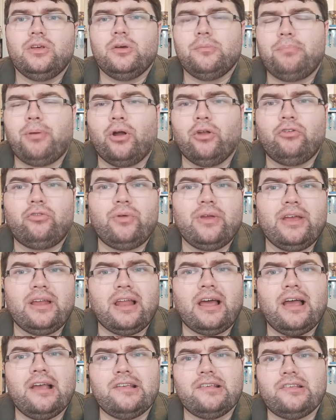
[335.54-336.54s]
Bond
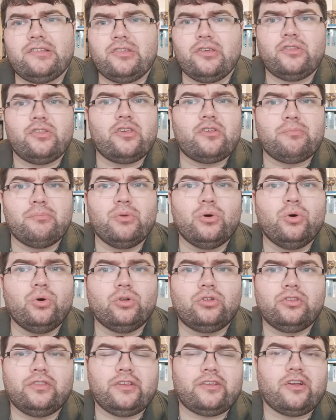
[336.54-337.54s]
realises that there's more
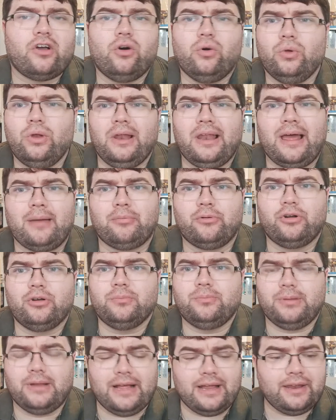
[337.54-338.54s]
to this whole elaborate
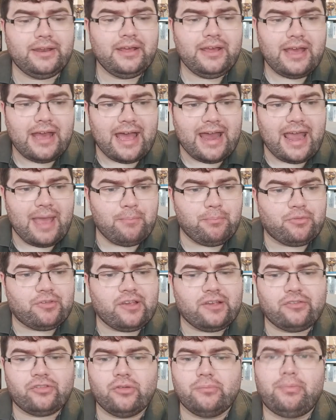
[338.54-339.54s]
plan, and M
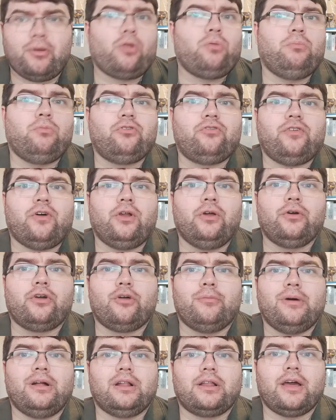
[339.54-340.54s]
says that Bond must follow
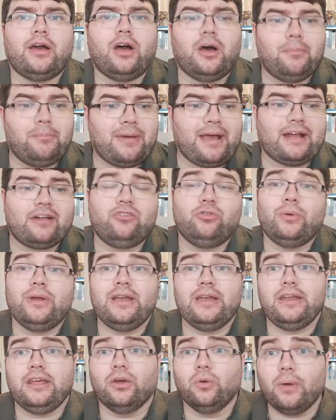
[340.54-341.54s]
Kamal Khan back to
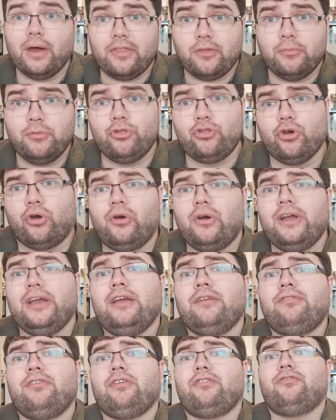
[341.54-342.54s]
India, where the majority
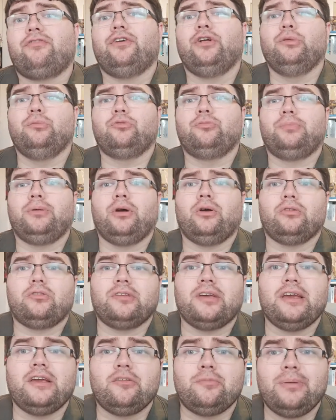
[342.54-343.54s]
of this film's plot
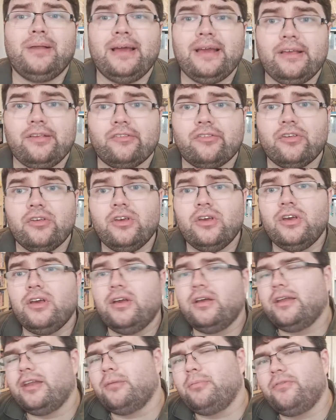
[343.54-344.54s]
takes place.
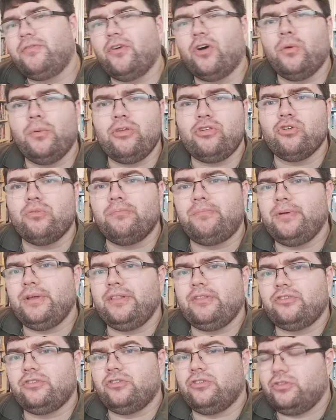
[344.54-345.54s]
Now, before we jump
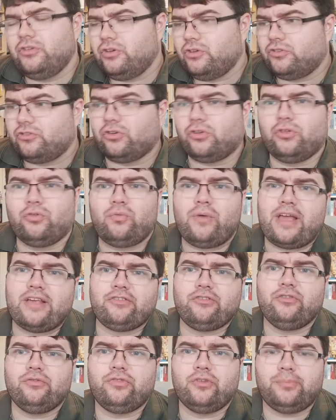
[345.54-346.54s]
into the sort of the
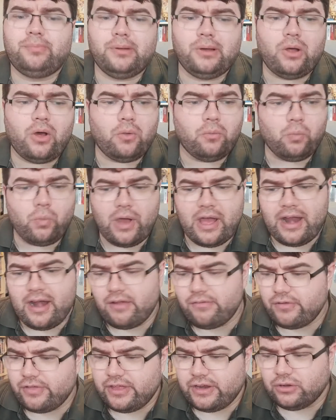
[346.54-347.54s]
rest of the plot and where
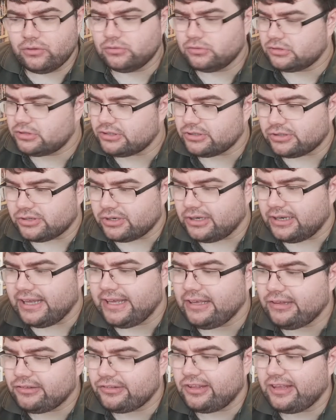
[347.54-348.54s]
everything all sort of
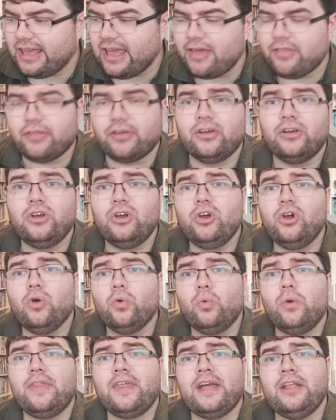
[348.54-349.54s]
links together,
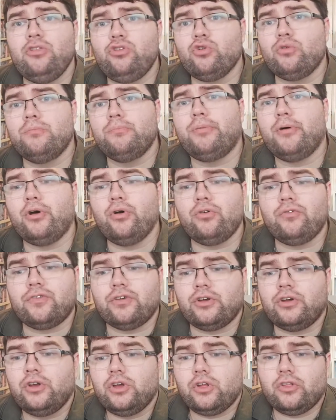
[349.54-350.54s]
we then jump
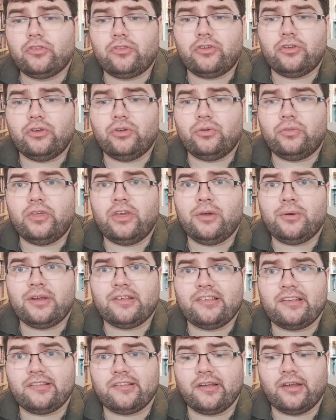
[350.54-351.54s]
over to the
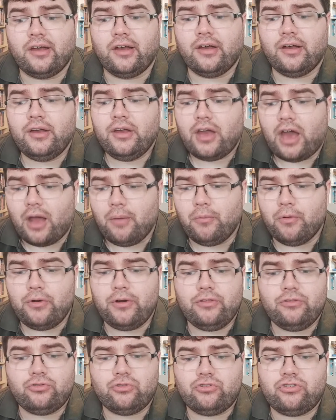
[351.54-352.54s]
USSR and we're
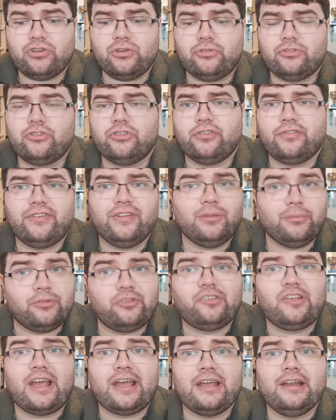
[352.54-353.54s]
introduced to the film's
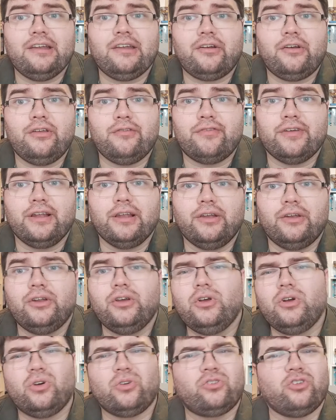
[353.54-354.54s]
secondary villain,
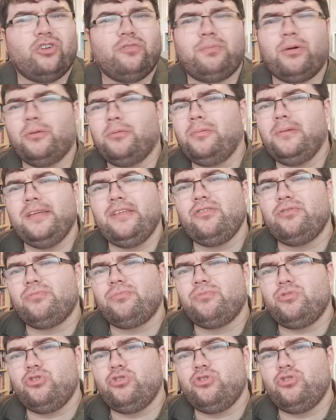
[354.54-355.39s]
or sort of probably